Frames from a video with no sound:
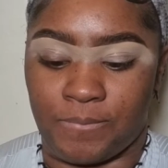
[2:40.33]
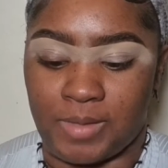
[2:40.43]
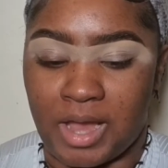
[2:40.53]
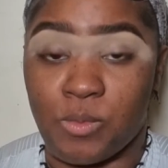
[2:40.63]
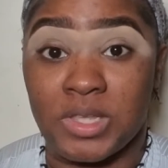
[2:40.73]

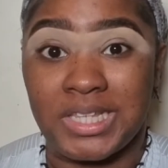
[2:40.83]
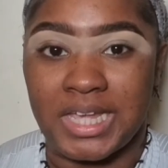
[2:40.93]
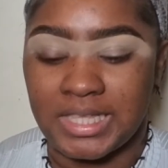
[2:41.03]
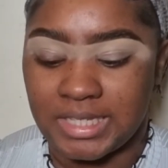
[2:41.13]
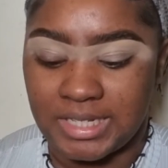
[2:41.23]
And once
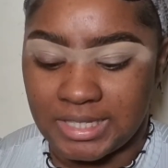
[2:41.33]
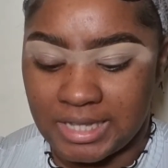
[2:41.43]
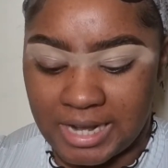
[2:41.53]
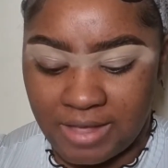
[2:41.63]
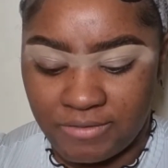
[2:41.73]
again, this is the
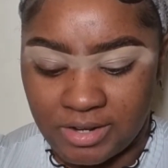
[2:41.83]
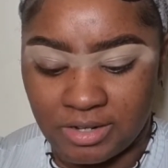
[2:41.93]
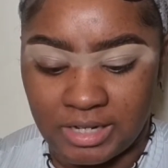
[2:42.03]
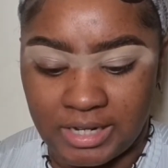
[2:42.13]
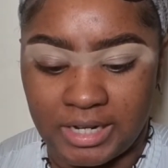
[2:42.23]

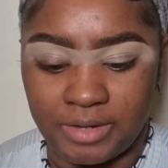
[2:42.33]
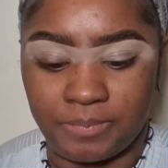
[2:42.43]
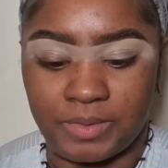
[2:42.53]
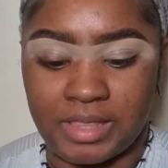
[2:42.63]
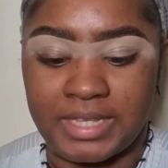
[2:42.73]
Lavender Lady,
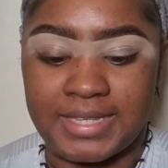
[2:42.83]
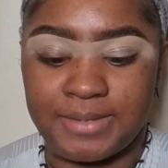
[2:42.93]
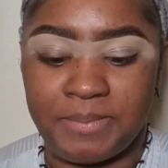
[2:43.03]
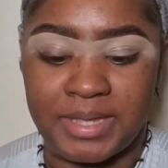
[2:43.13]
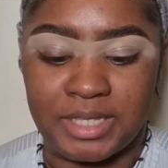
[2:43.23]
and this is
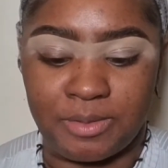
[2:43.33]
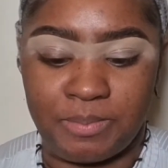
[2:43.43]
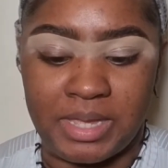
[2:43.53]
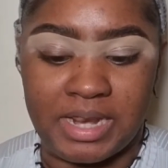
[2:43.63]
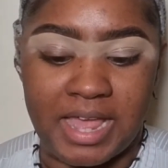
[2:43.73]
meant to
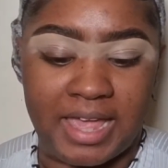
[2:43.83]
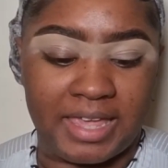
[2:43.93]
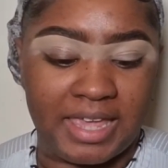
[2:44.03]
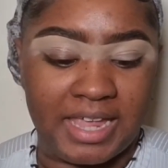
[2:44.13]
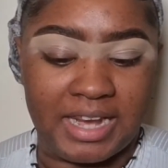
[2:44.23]
be like
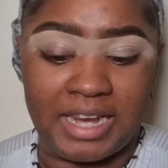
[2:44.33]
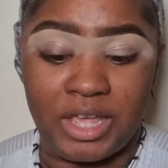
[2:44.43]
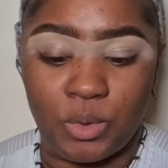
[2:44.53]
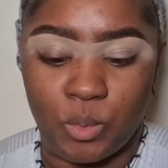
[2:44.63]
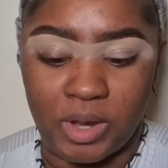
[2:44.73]
a
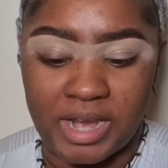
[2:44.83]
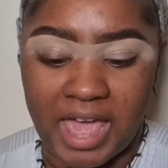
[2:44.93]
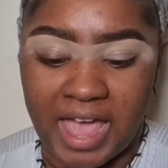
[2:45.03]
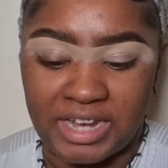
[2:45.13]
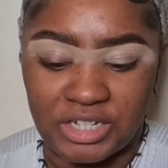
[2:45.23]
liquid
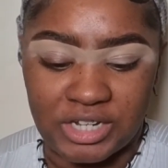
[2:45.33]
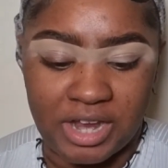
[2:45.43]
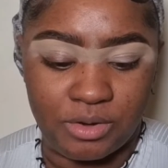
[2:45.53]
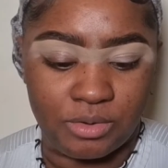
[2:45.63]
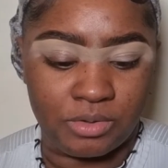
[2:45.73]

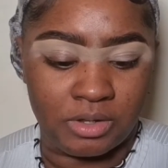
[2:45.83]
eyeshadow.